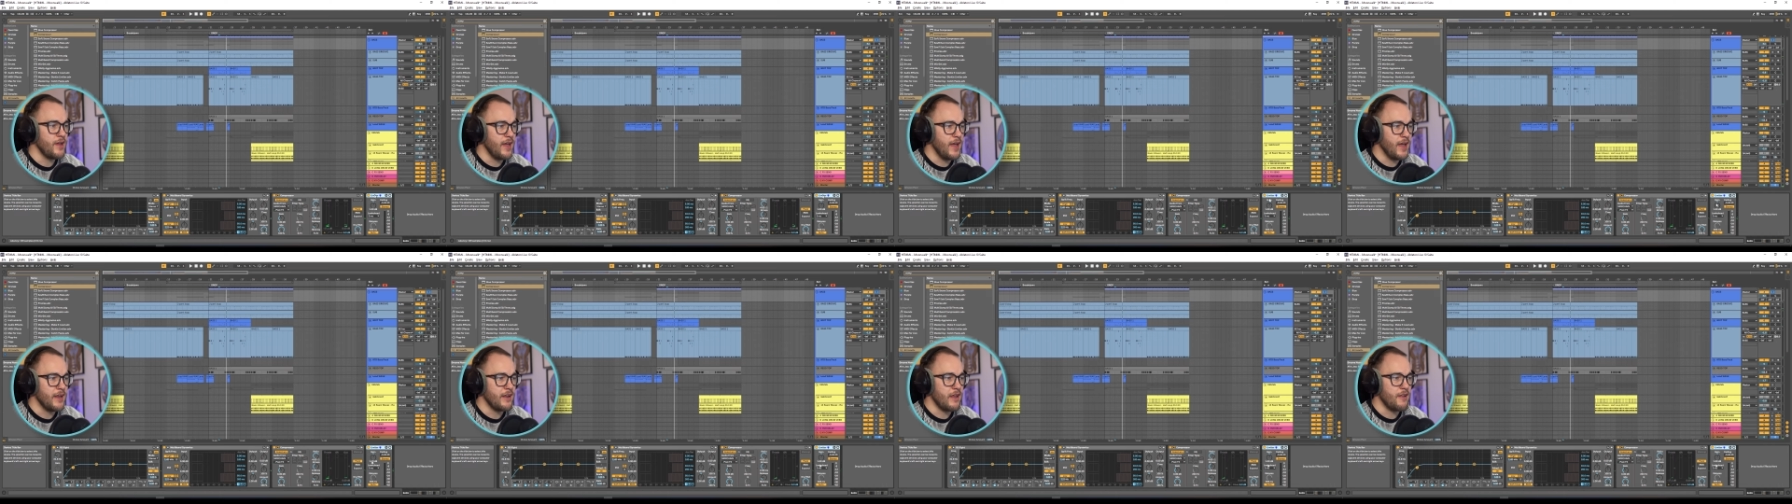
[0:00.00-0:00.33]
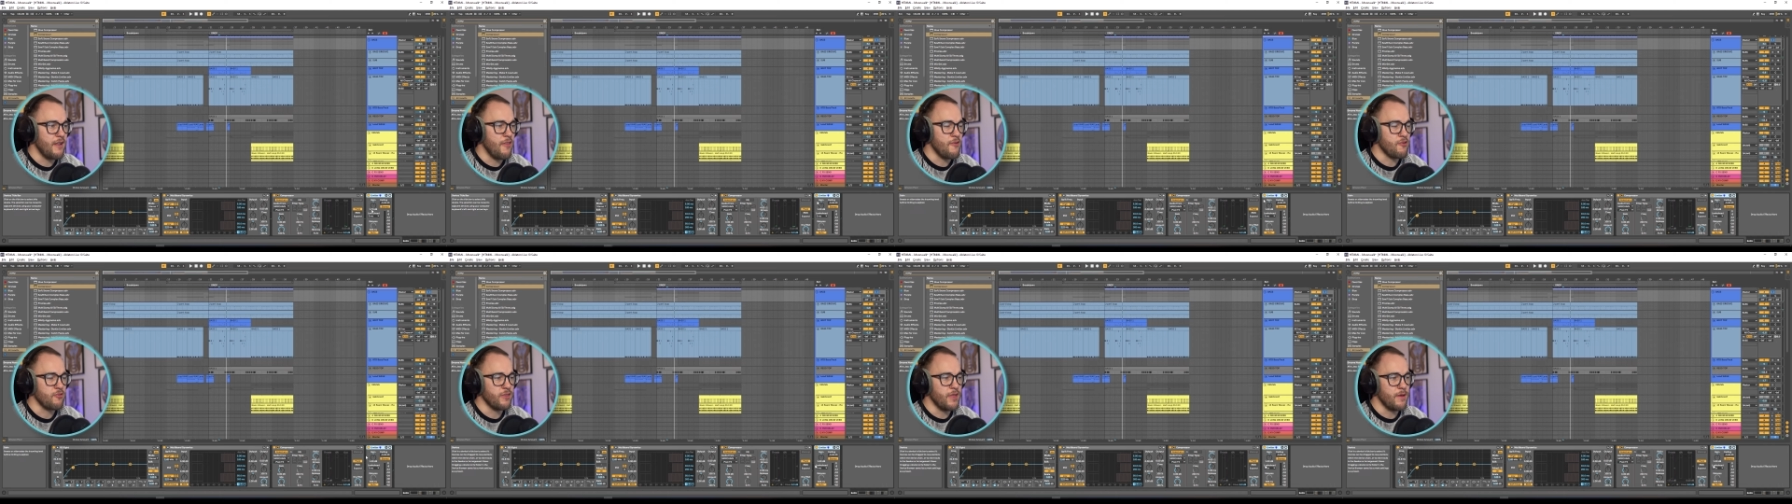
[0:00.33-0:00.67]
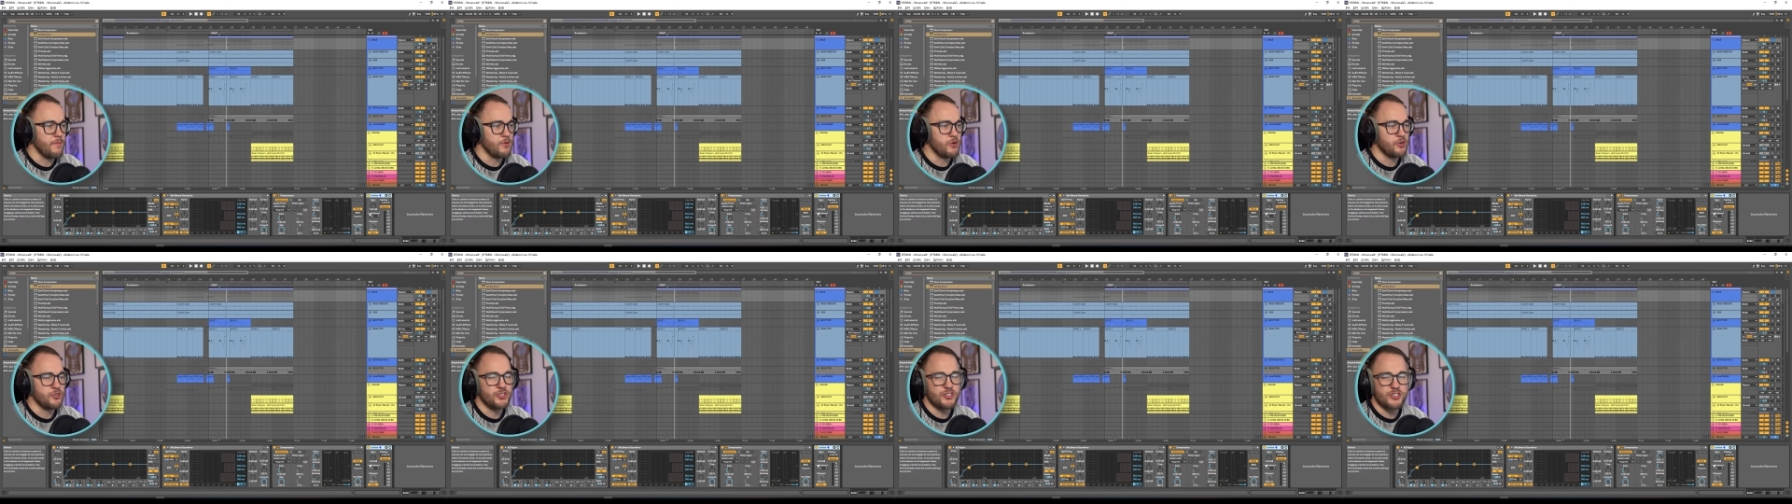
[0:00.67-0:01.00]
and another
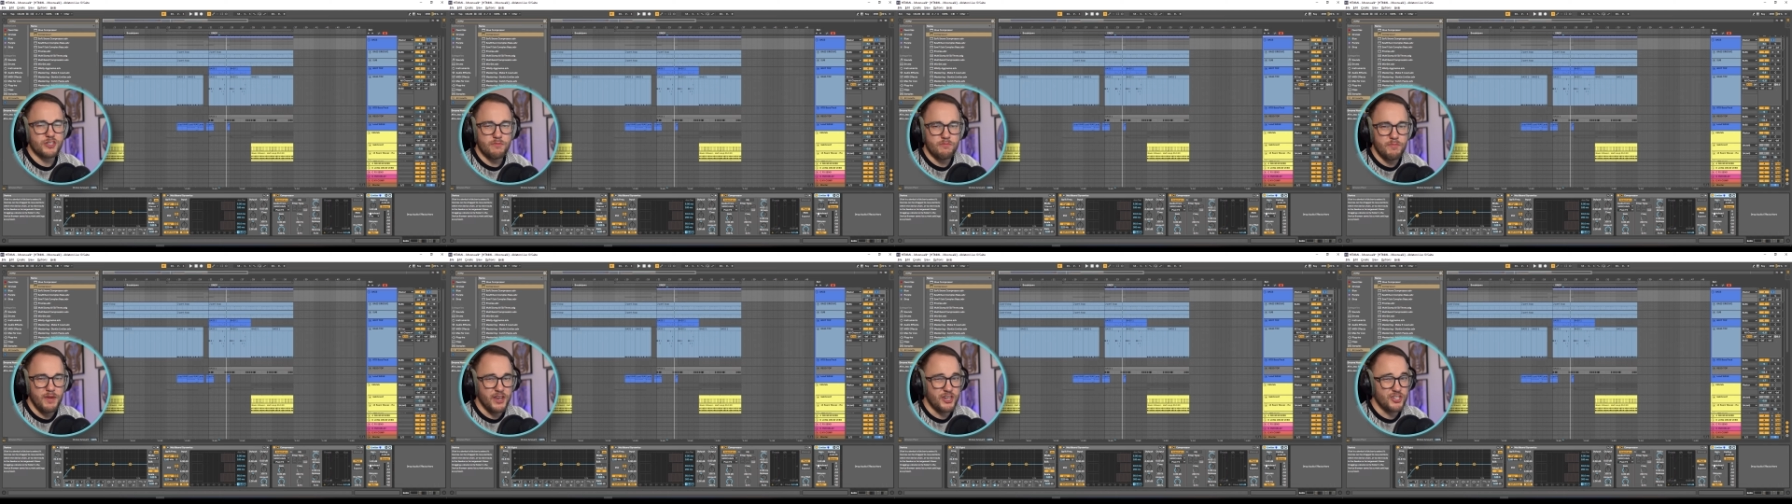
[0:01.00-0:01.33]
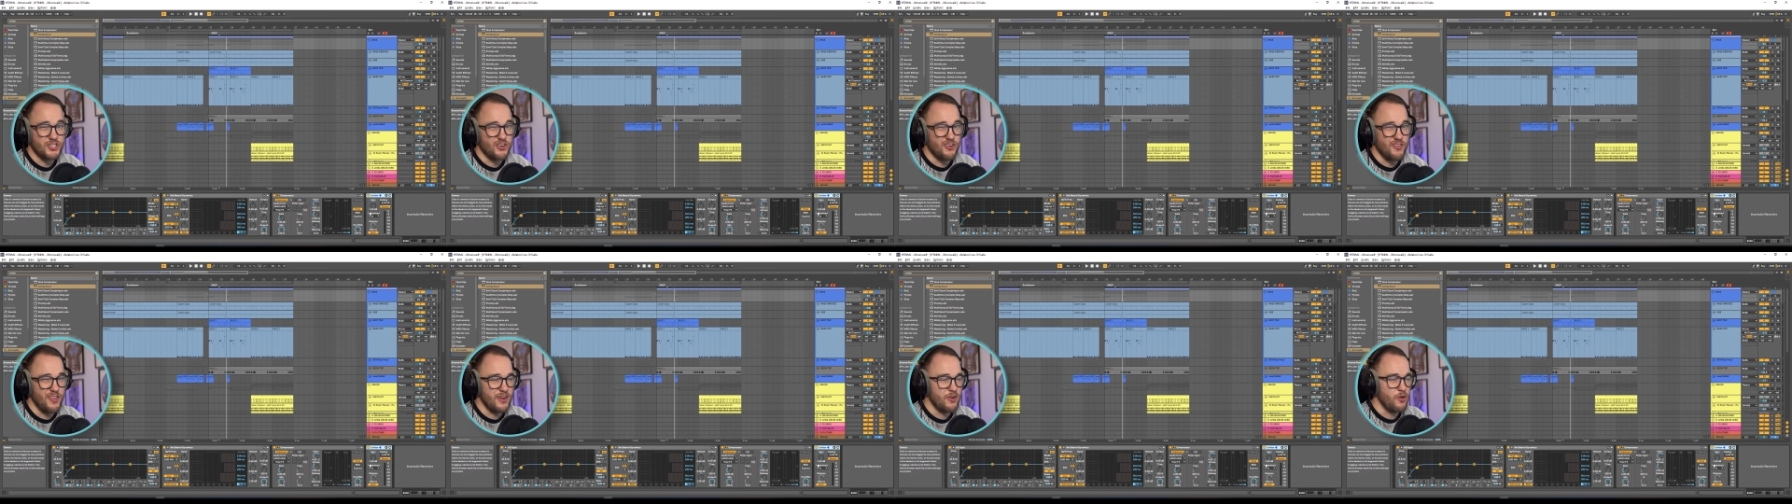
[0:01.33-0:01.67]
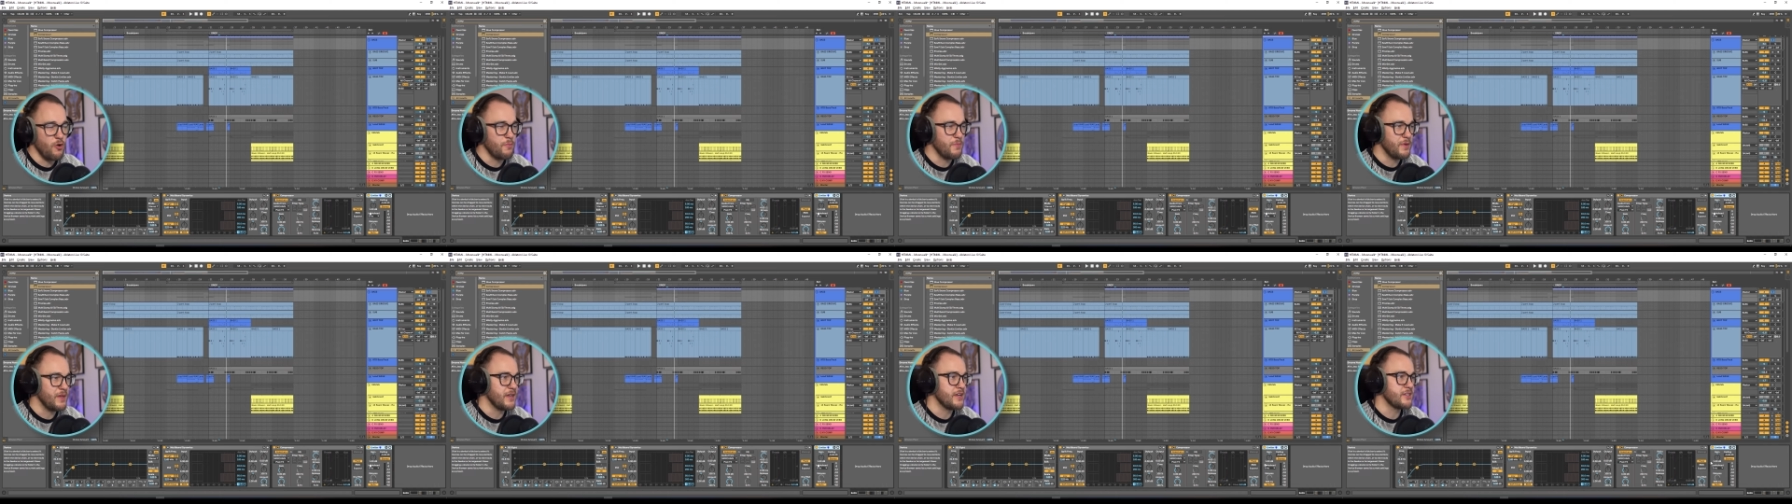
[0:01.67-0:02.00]
limiter just to make sure that no
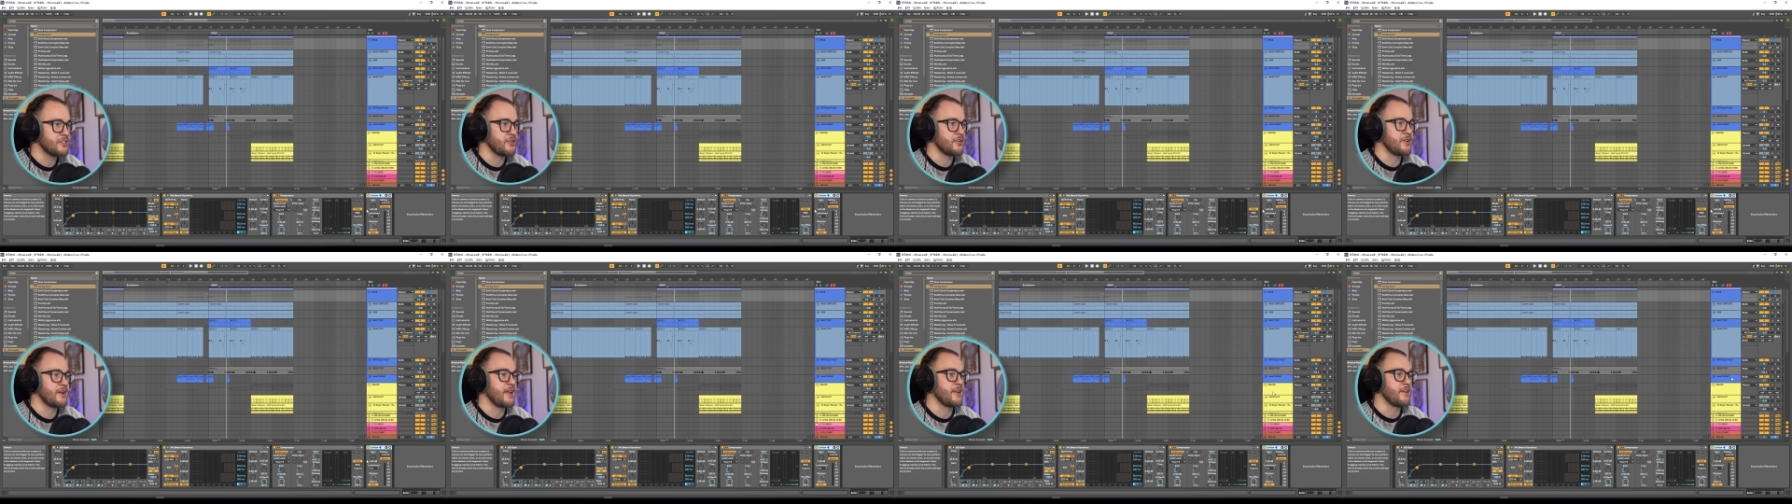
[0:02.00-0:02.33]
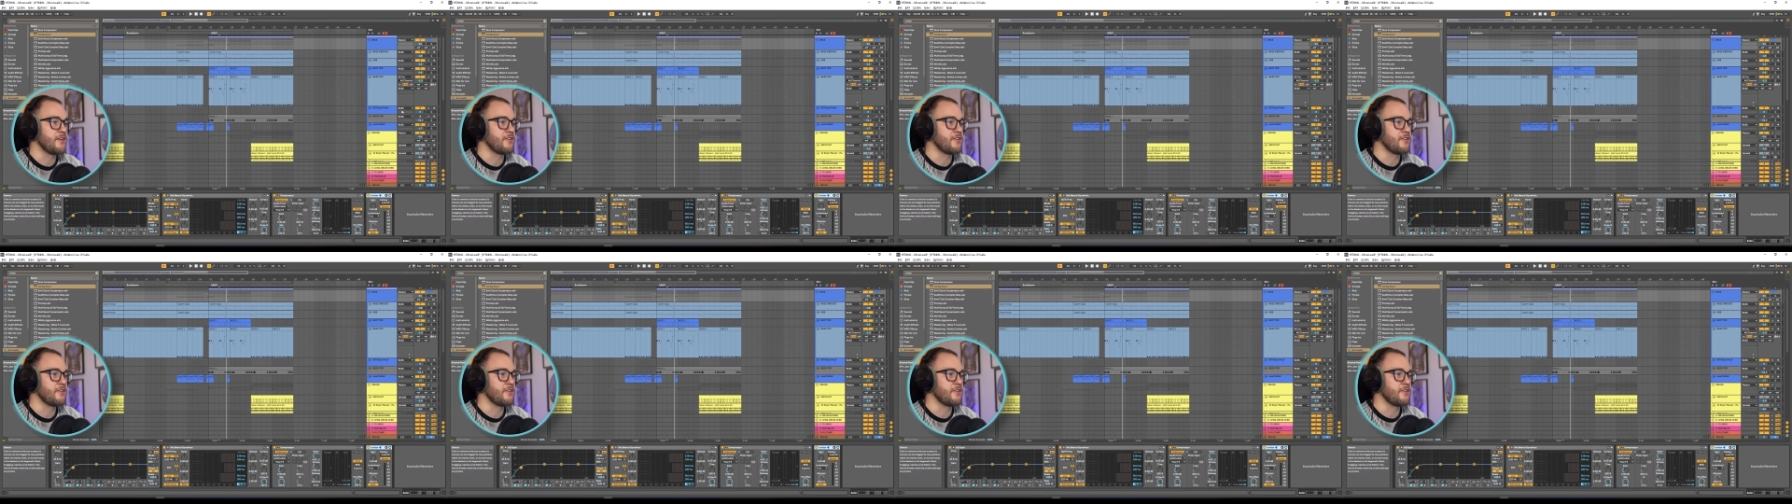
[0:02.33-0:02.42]
peaks are getting